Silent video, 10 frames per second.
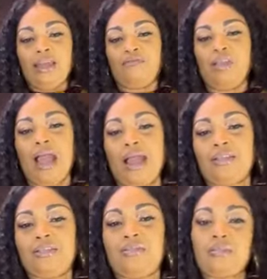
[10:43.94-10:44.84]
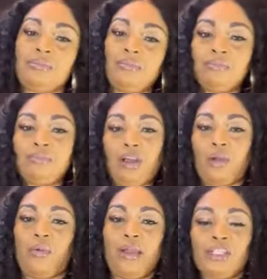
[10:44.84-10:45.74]
If you ask
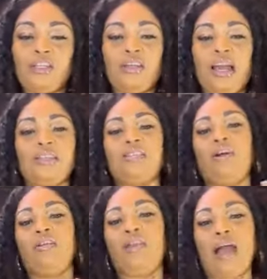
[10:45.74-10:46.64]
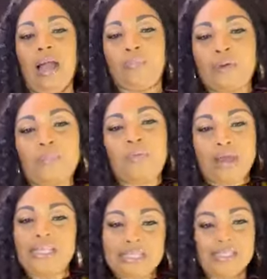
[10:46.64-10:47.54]
a question that's
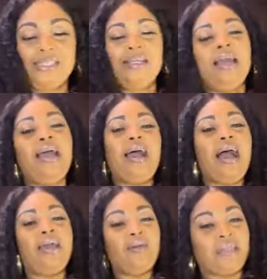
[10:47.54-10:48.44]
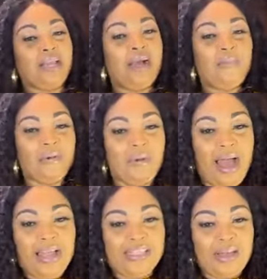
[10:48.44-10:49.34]
inappropriate, I don't think I'm
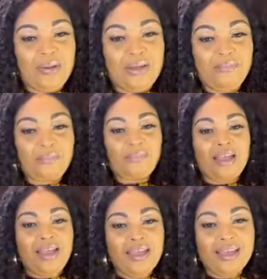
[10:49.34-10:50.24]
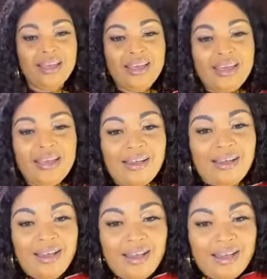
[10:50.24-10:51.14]
going to answer it.
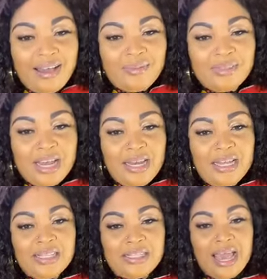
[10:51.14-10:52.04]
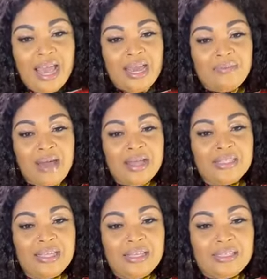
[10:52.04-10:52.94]
um, Jeline said,
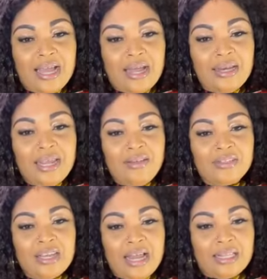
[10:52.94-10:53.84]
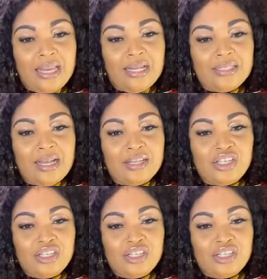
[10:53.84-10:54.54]
my sister lives in Atlanta.